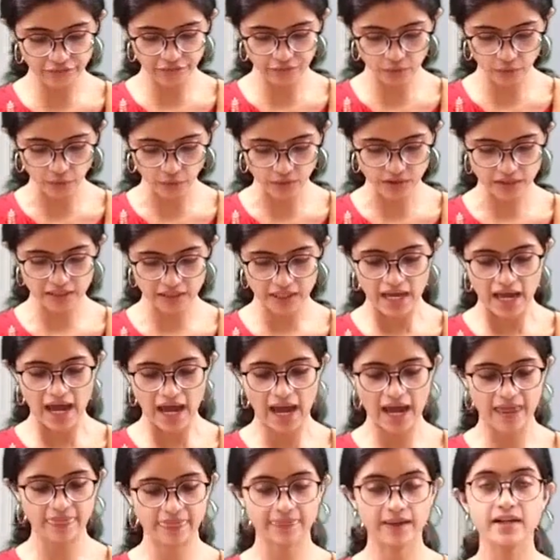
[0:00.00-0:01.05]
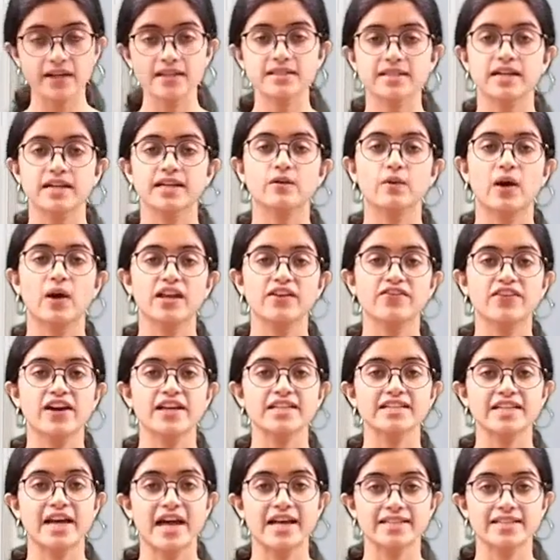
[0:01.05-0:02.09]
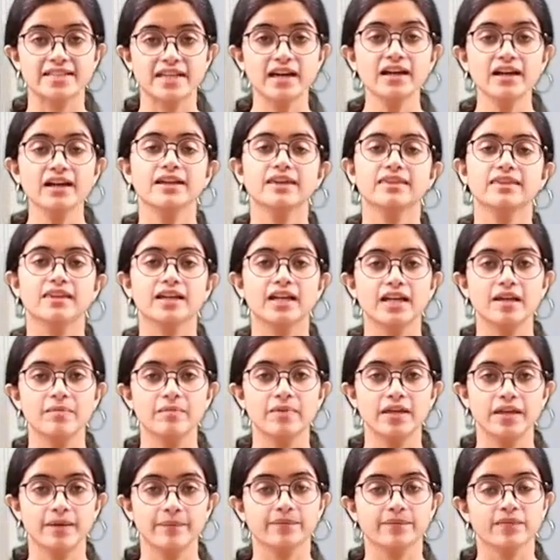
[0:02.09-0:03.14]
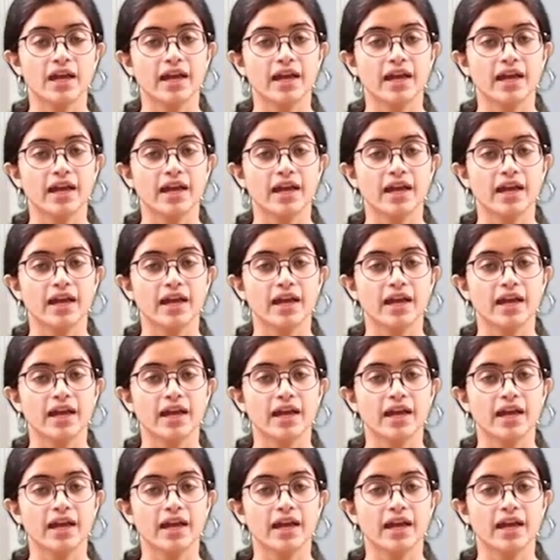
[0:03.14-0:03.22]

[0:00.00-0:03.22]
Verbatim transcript: nodes, and thus it qualifies as a 3B.